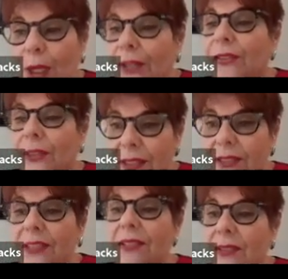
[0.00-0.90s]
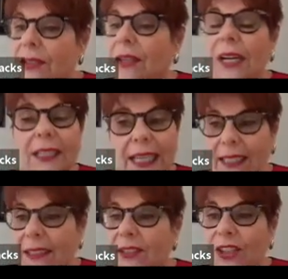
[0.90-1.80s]
But this is,
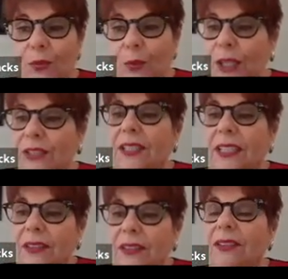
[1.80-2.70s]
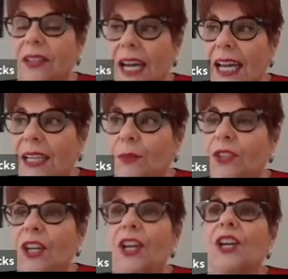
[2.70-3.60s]
again, it's unprecedented
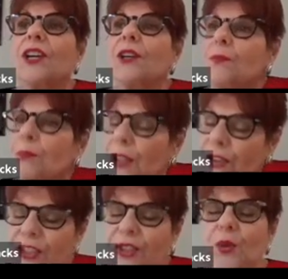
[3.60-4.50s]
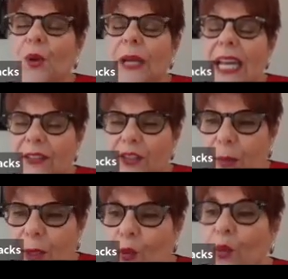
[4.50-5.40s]
times. But this is where we have to
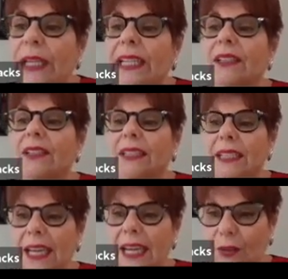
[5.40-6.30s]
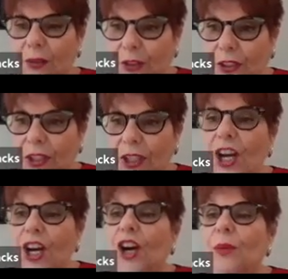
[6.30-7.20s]
be really careful
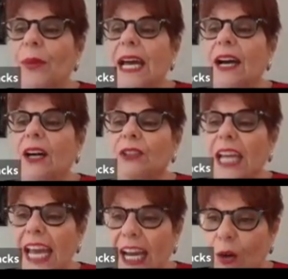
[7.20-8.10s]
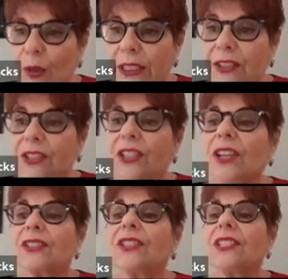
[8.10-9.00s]
about how we
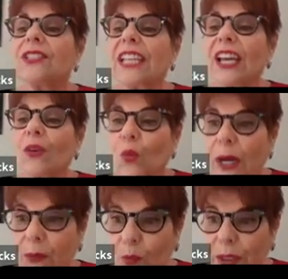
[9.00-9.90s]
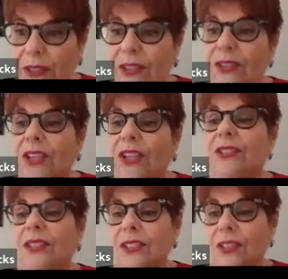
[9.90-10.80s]
discuss this and when we
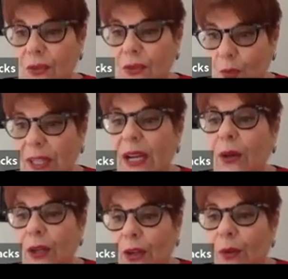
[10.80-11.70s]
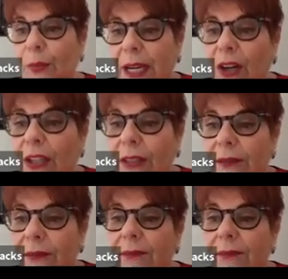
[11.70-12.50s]
discuss this with our co-parent.